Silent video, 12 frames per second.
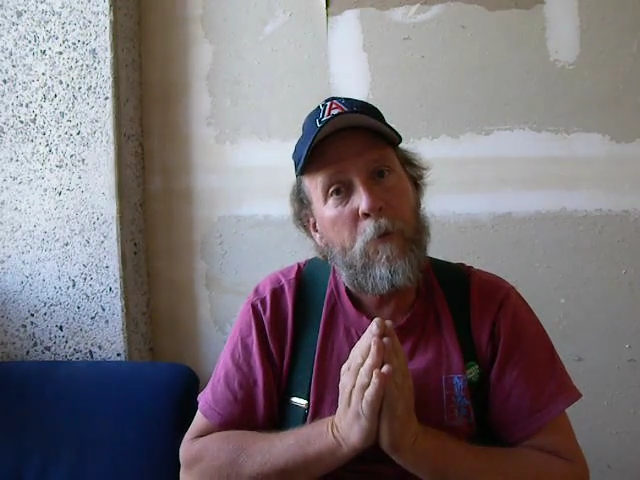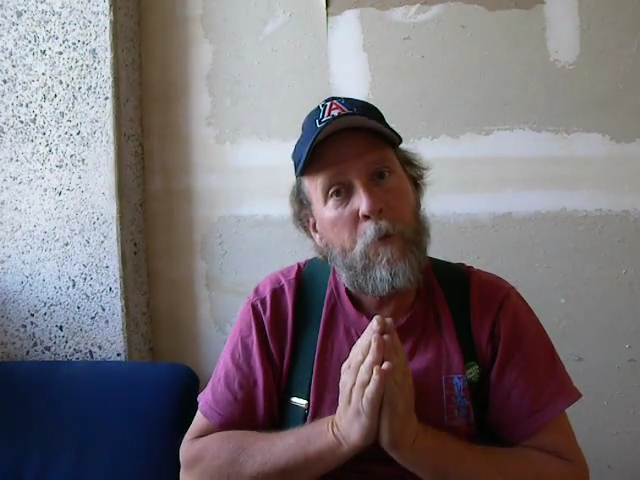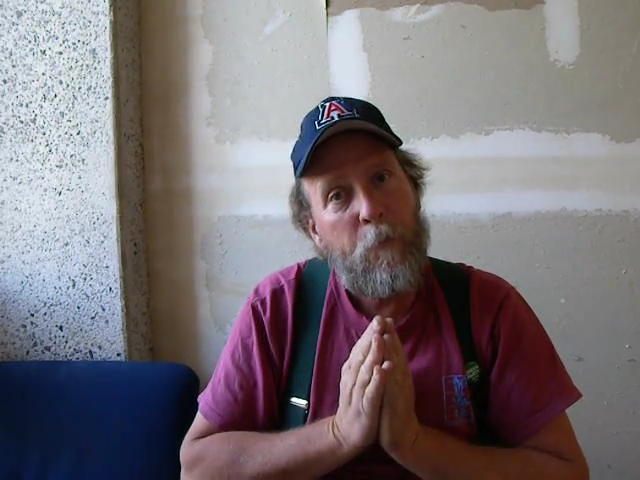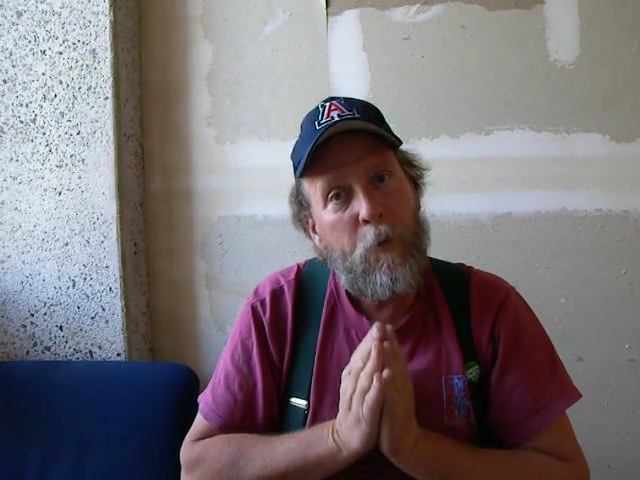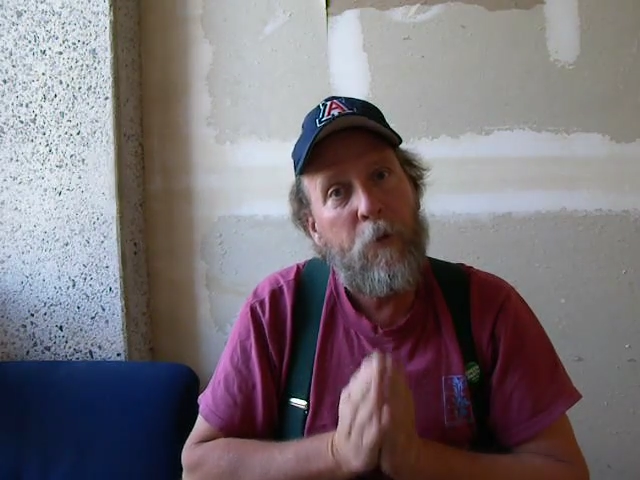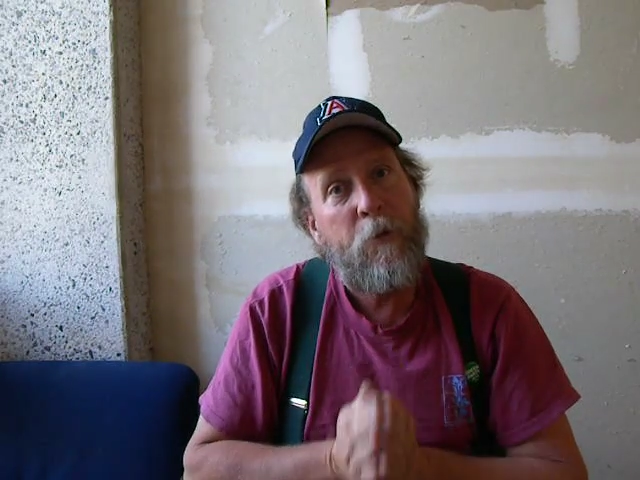
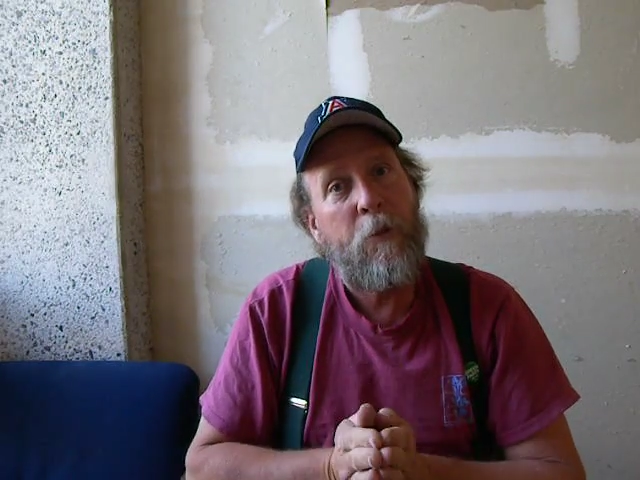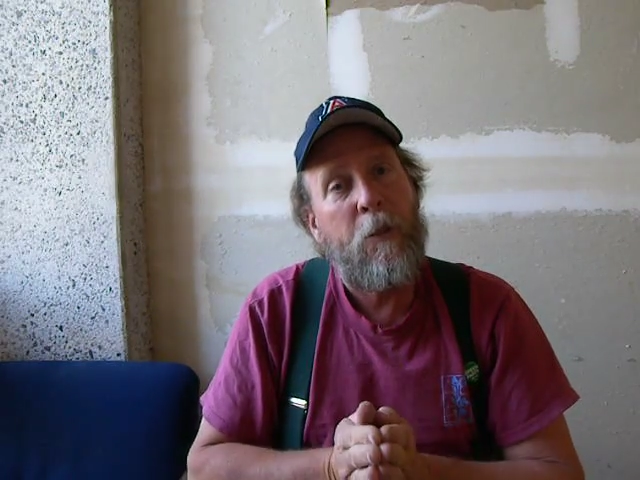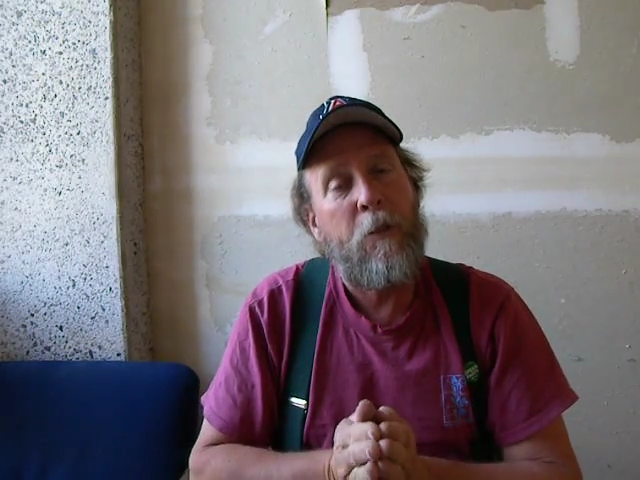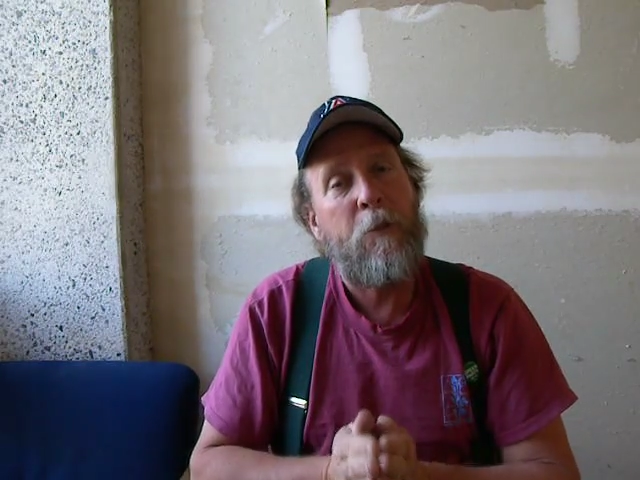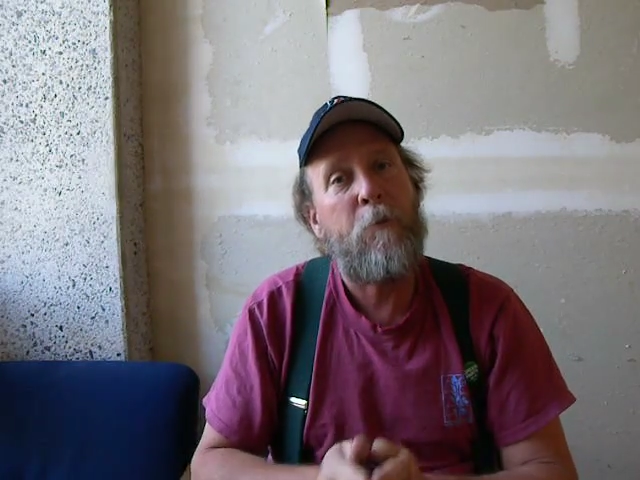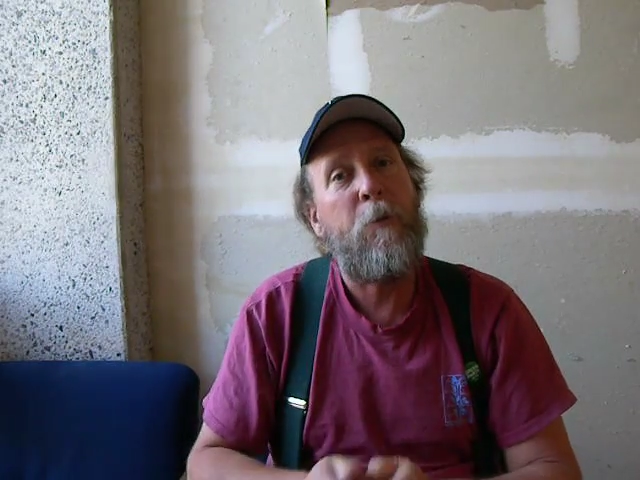the person
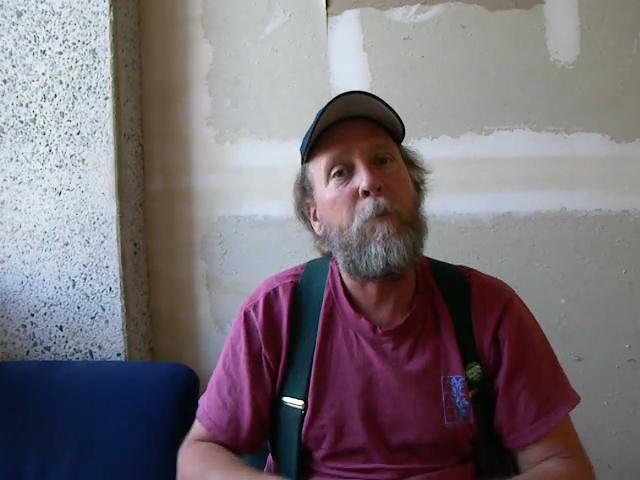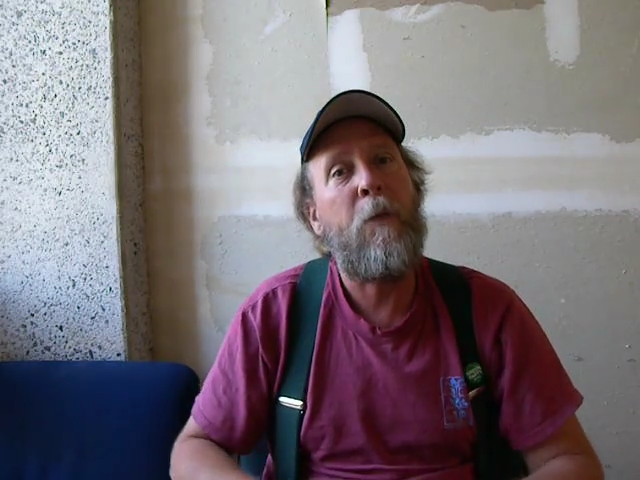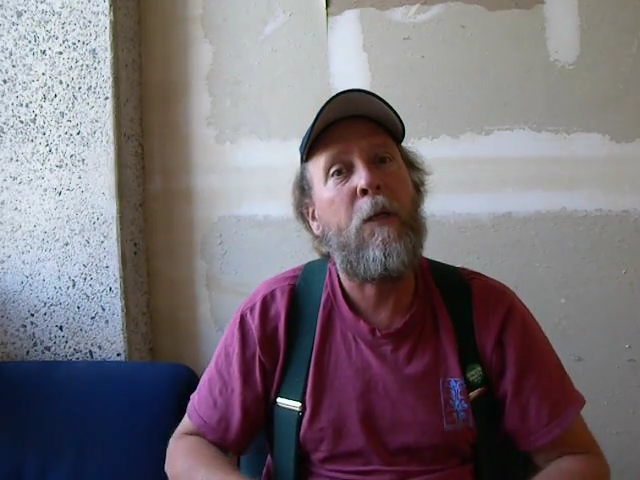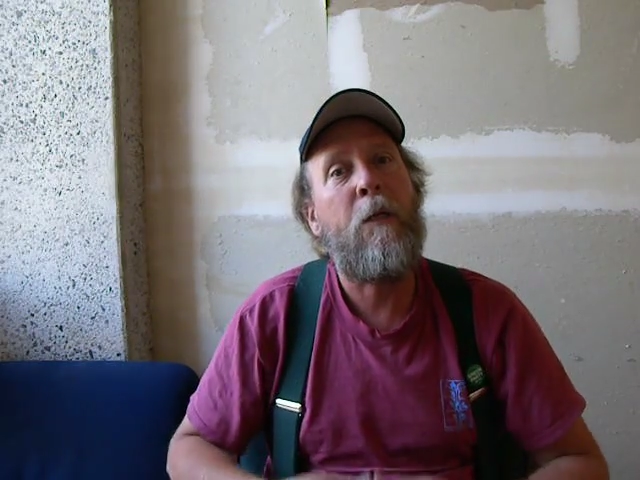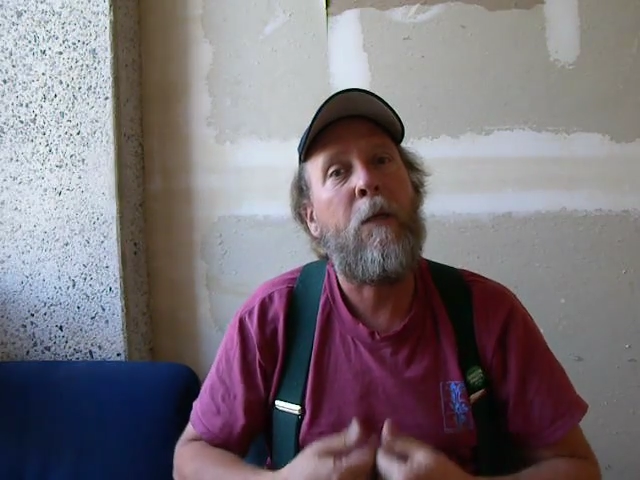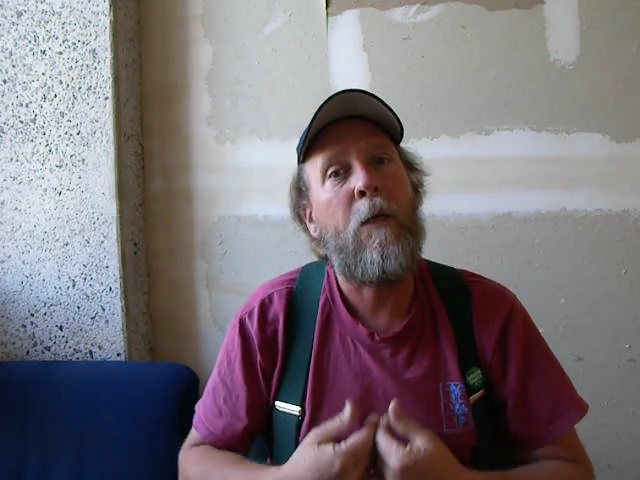has to be
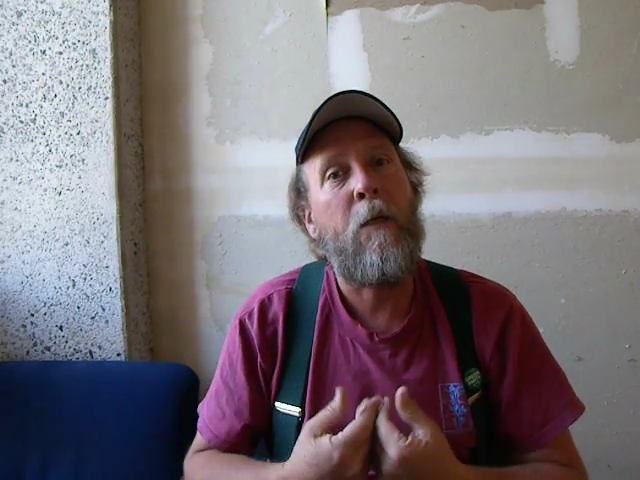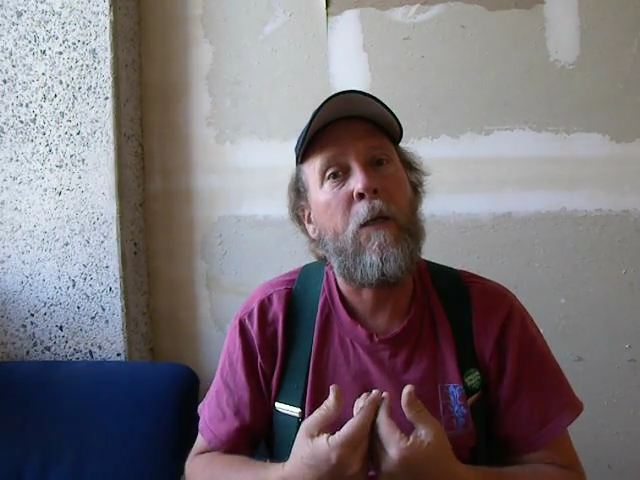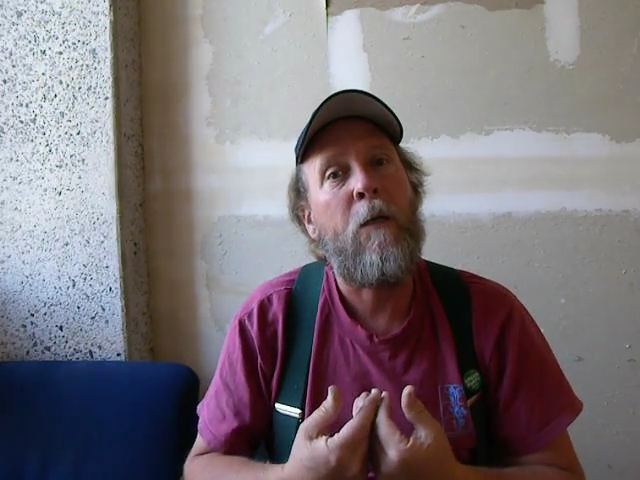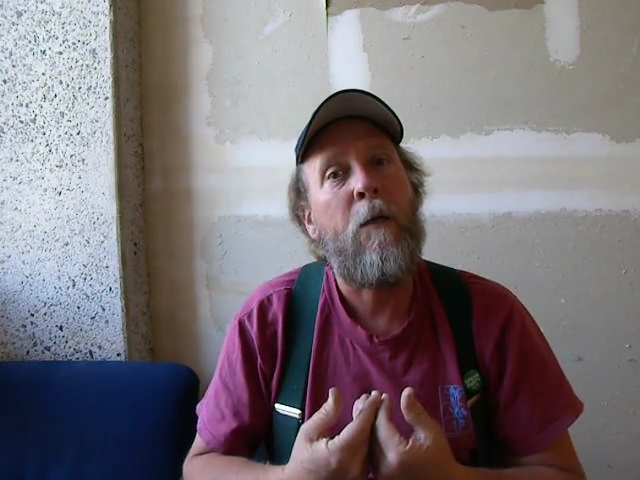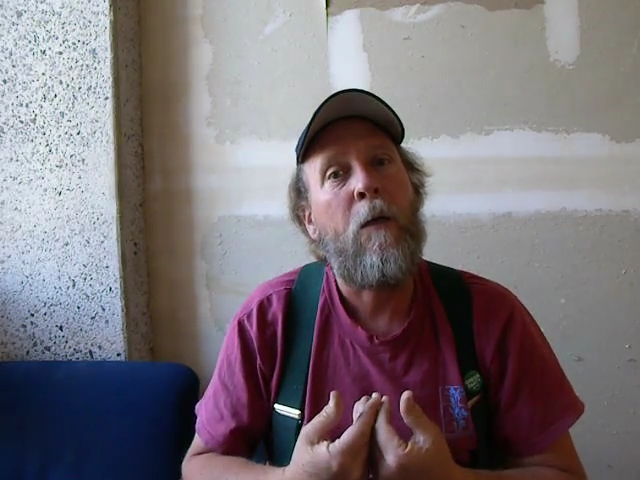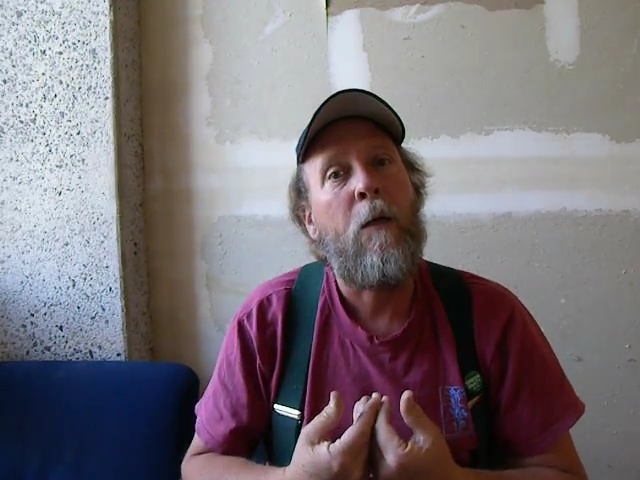meditating